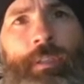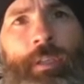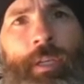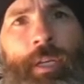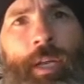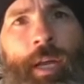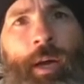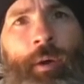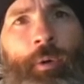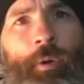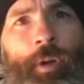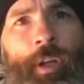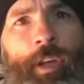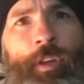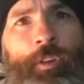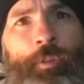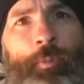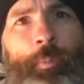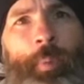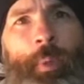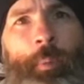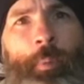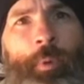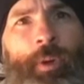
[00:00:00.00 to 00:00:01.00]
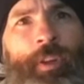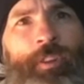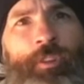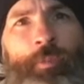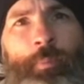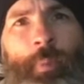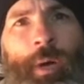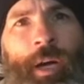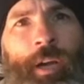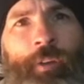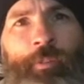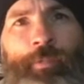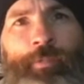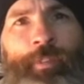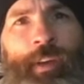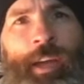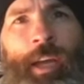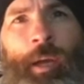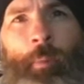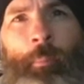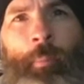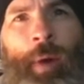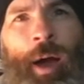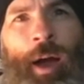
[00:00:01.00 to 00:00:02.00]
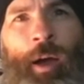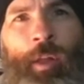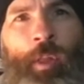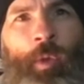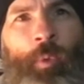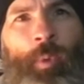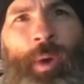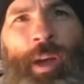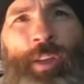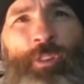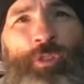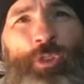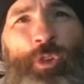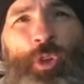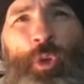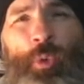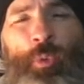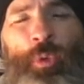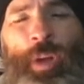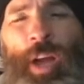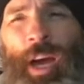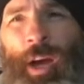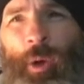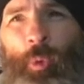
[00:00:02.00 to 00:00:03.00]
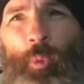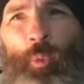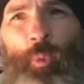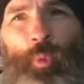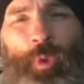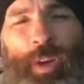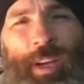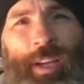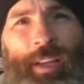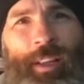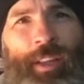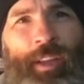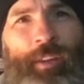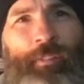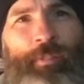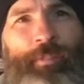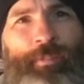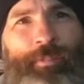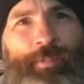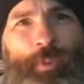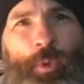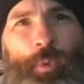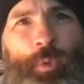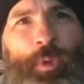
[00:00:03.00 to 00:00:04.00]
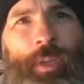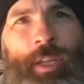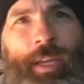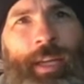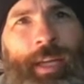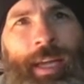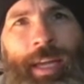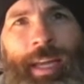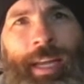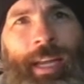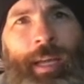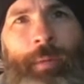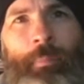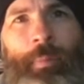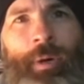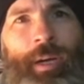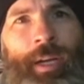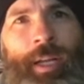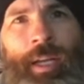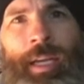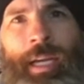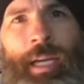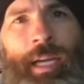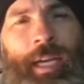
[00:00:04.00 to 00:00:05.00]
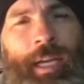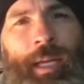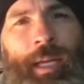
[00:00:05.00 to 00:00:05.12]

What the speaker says: And nowadays, people can spot a fake a mile away, so you're not really fooling anybody.